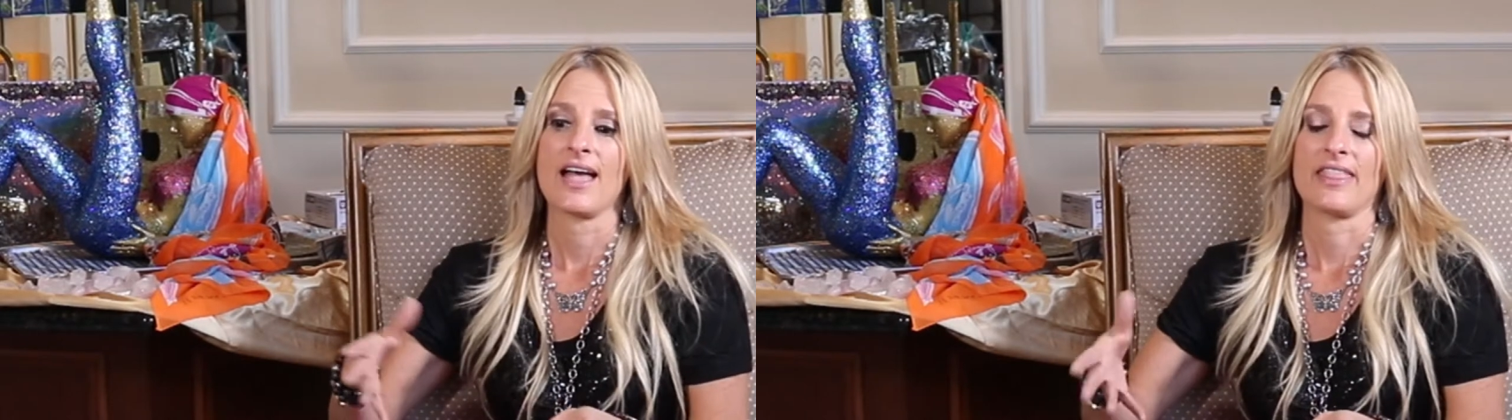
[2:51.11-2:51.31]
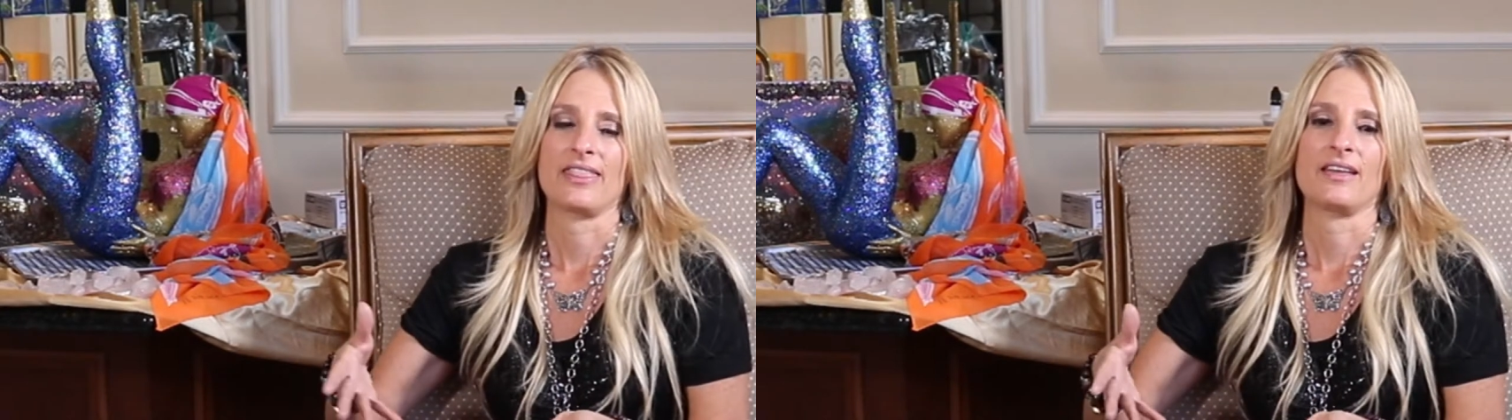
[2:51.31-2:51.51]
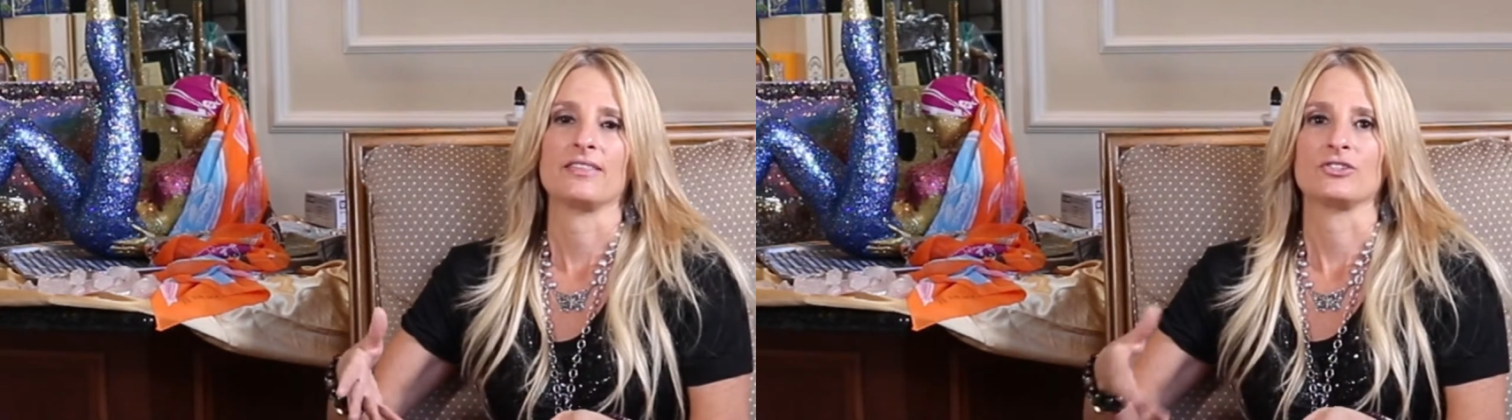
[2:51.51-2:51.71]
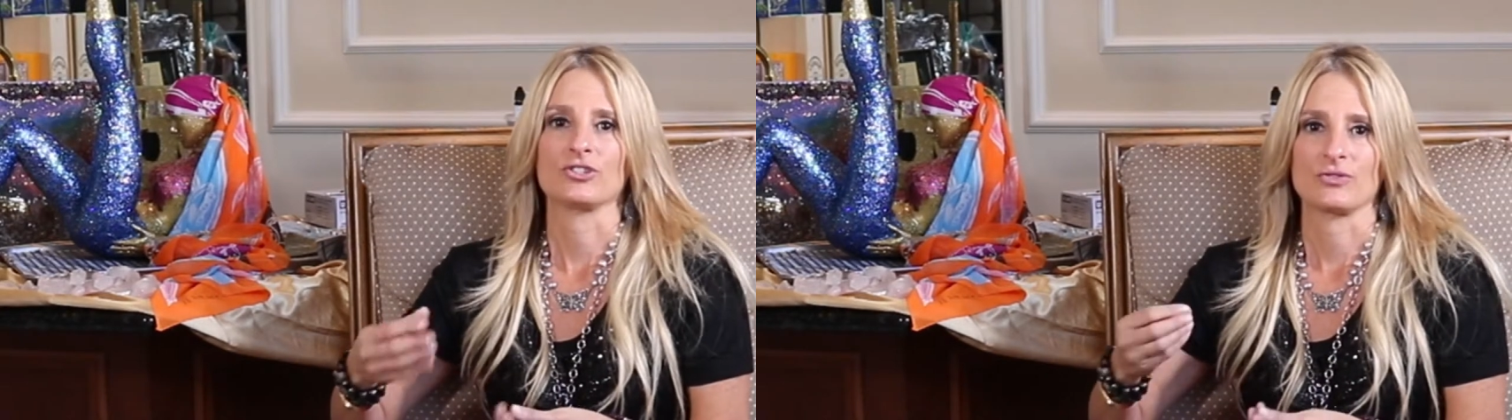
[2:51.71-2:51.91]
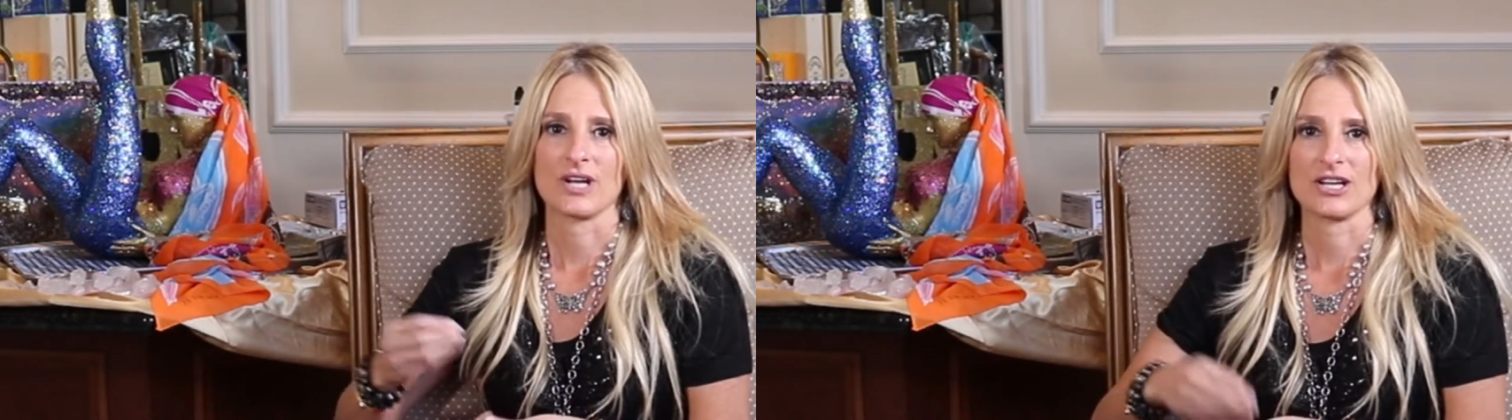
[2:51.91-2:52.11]
And then the
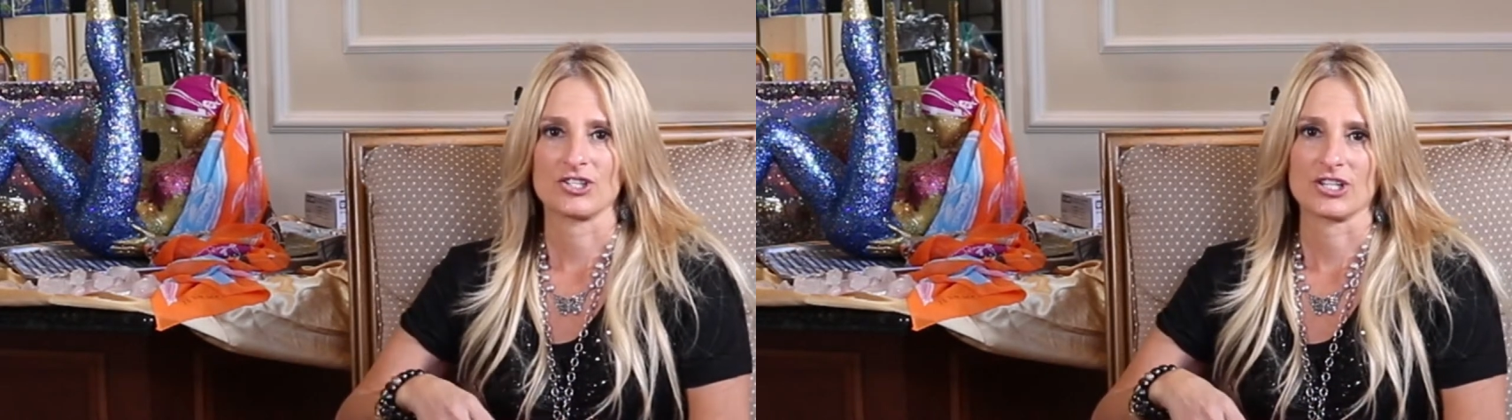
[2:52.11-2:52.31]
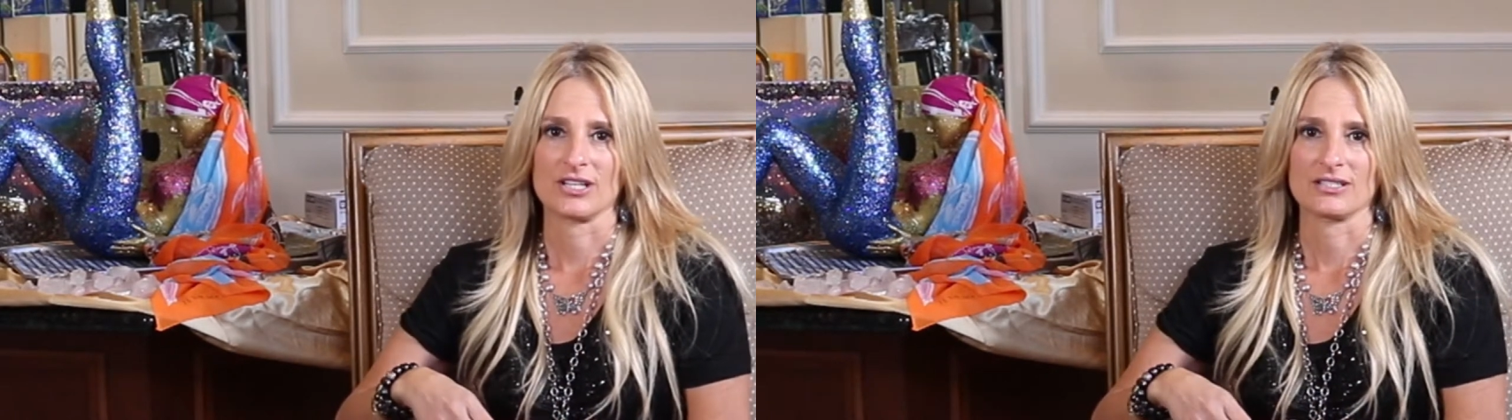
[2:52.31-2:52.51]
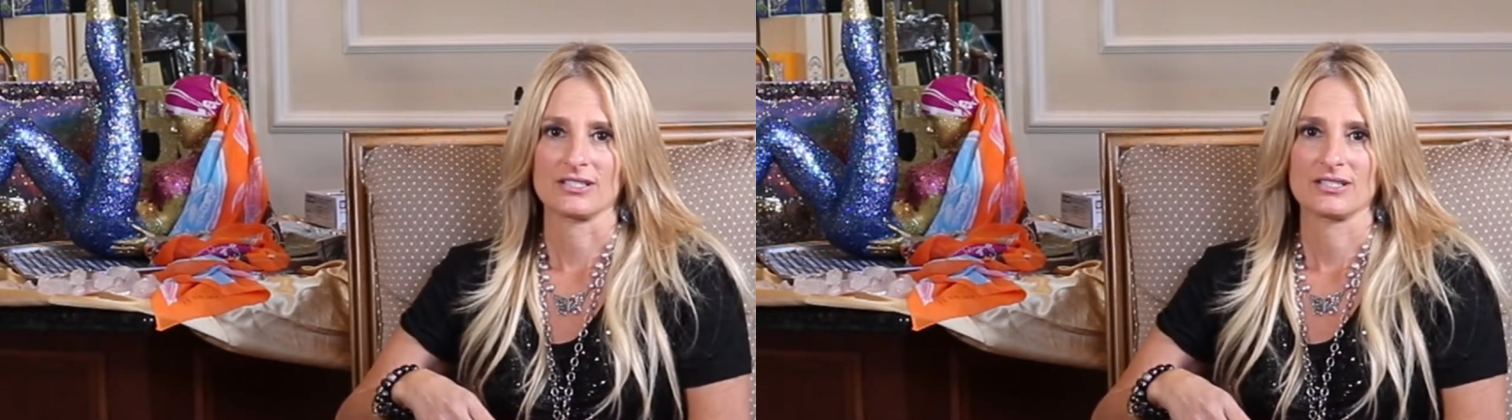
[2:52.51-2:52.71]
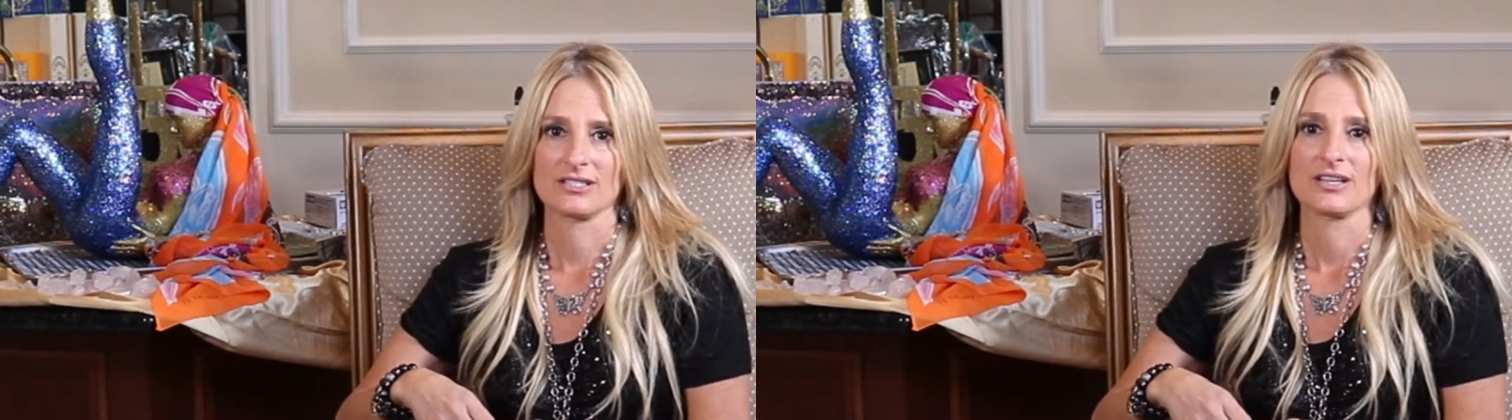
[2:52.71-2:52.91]
donations